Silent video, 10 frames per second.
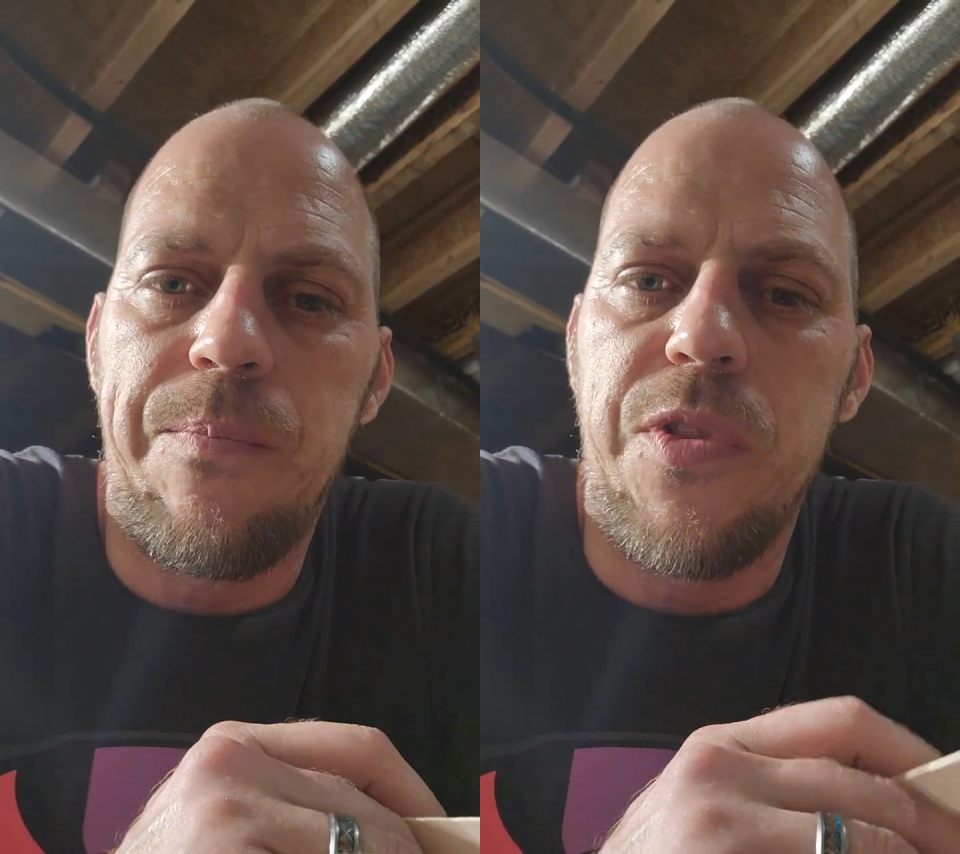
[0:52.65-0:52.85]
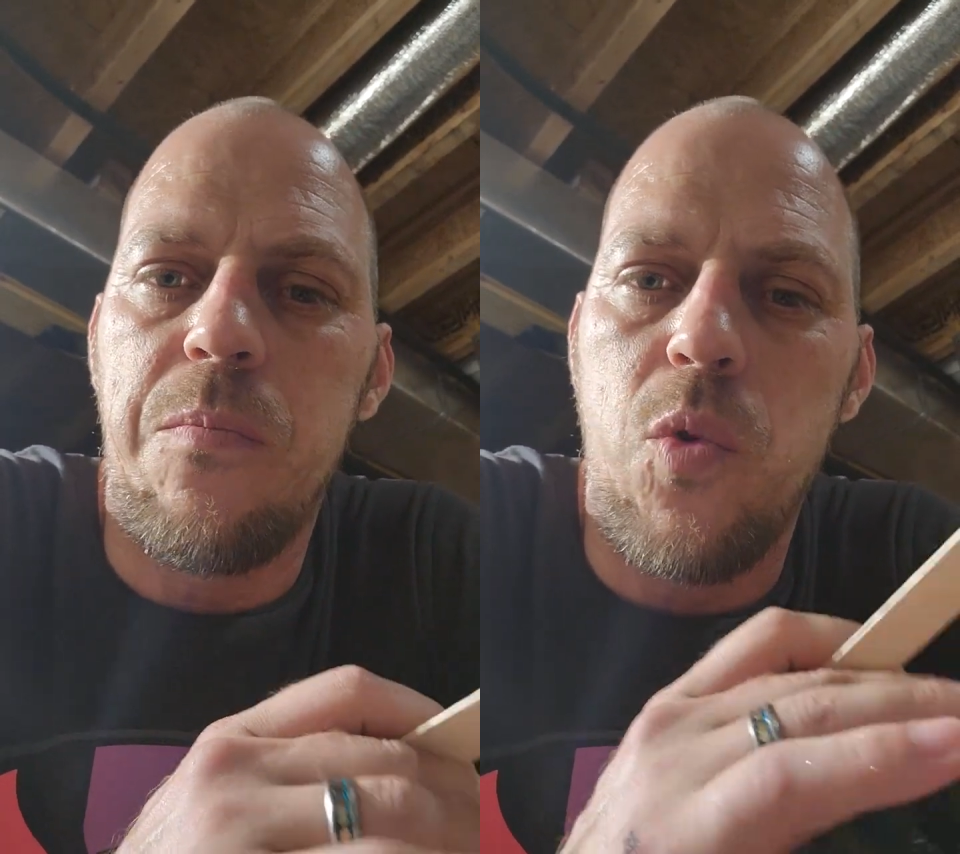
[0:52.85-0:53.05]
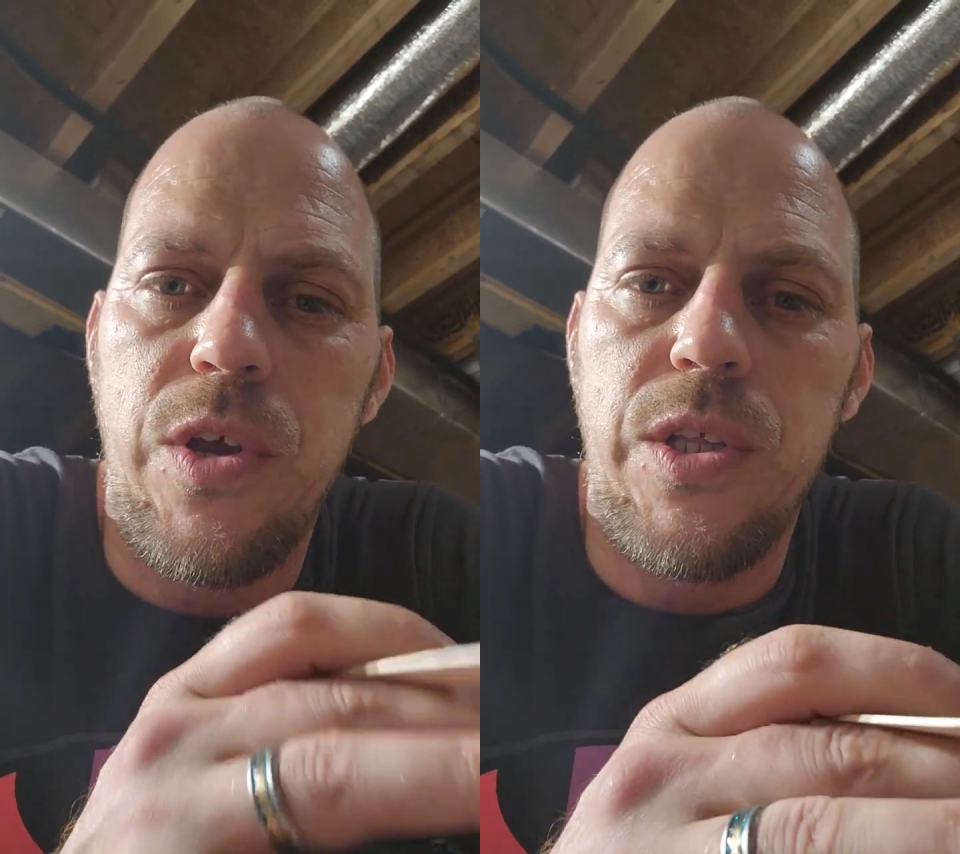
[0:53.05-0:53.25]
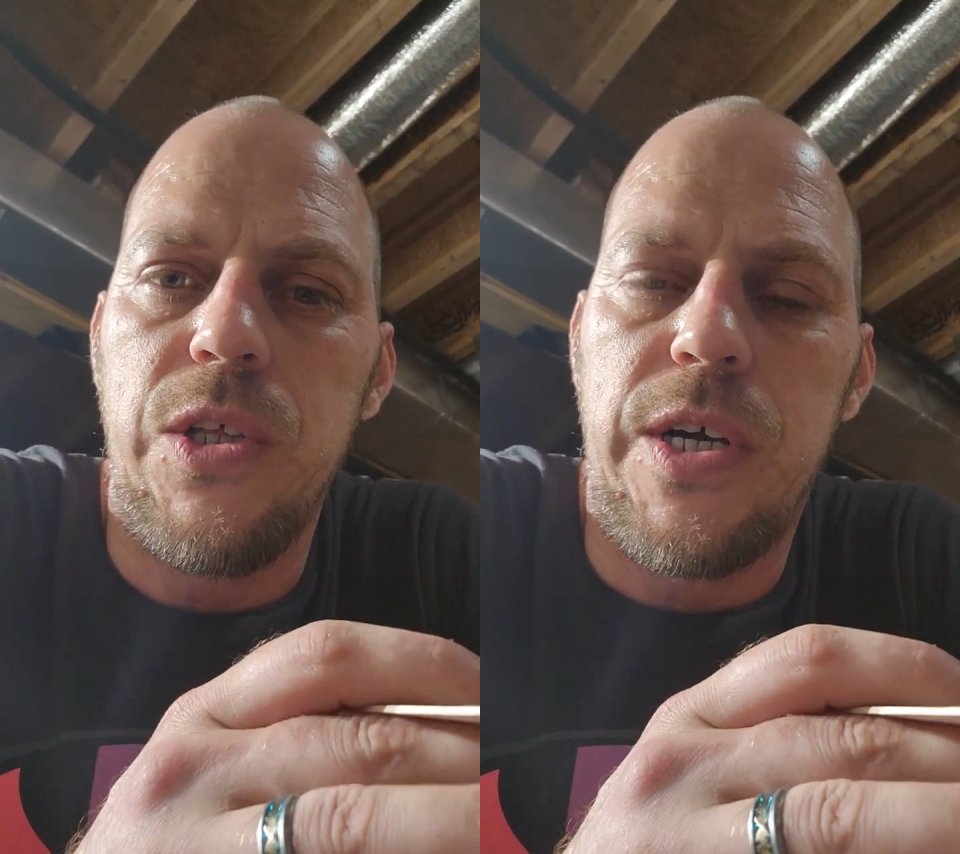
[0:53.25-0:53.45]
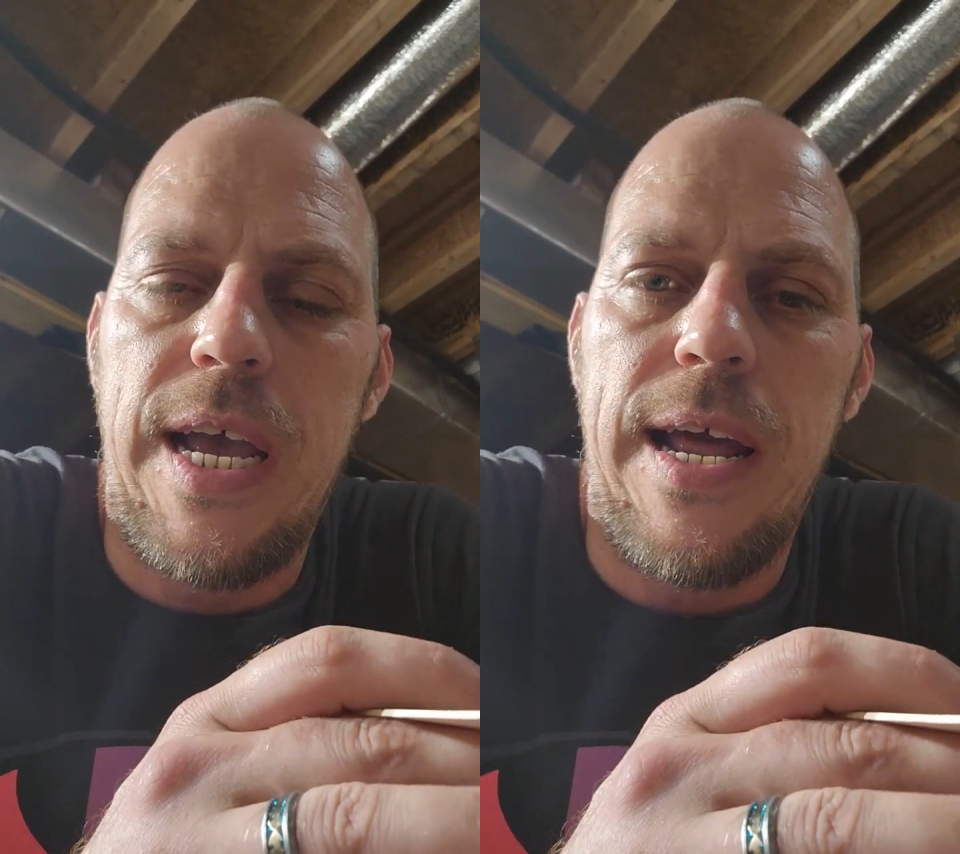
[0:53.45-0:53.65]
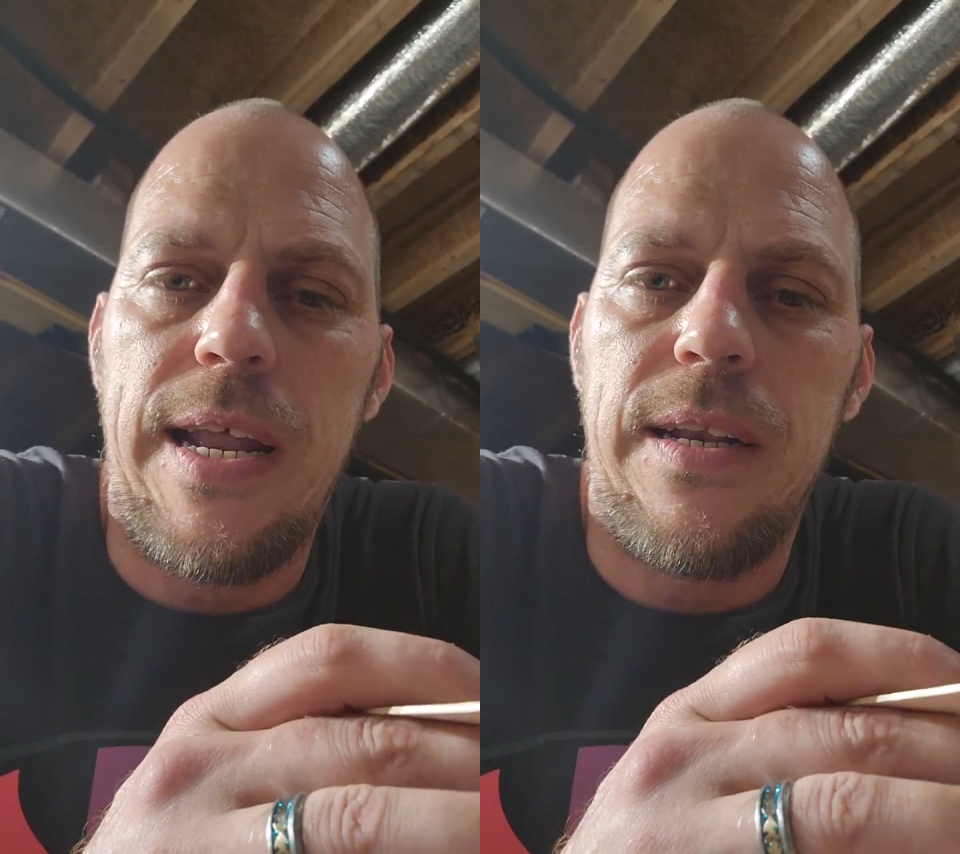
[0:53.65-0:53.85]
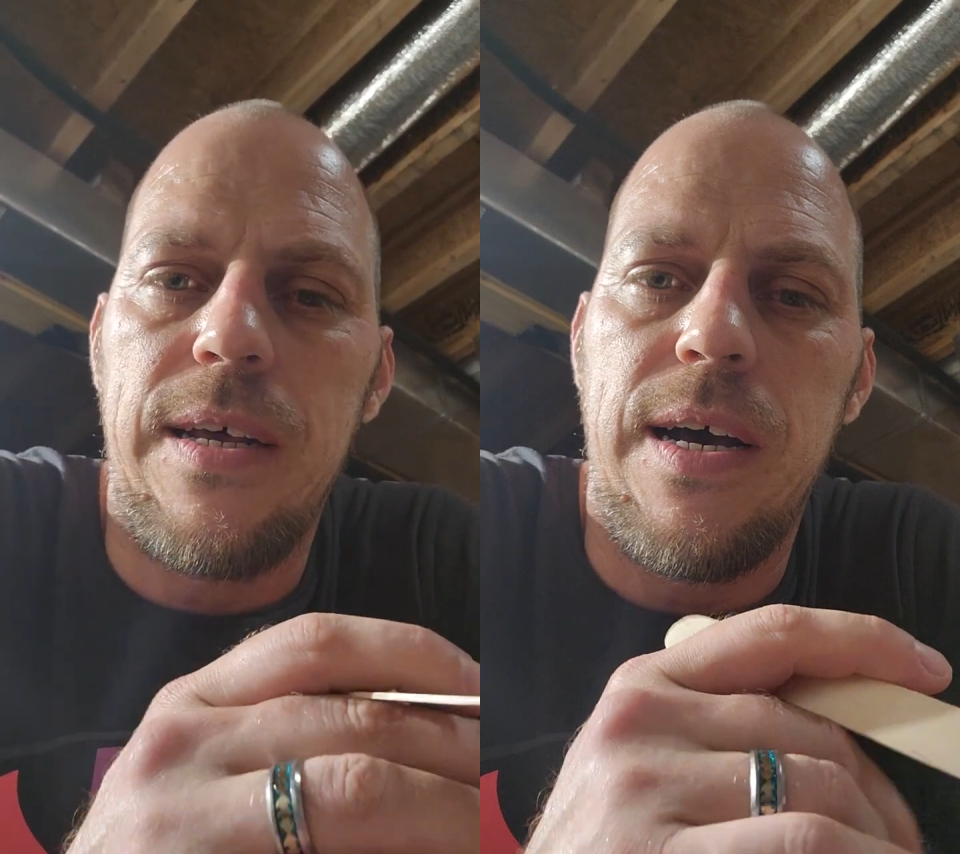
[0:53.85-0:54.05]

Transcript: The more you look at it,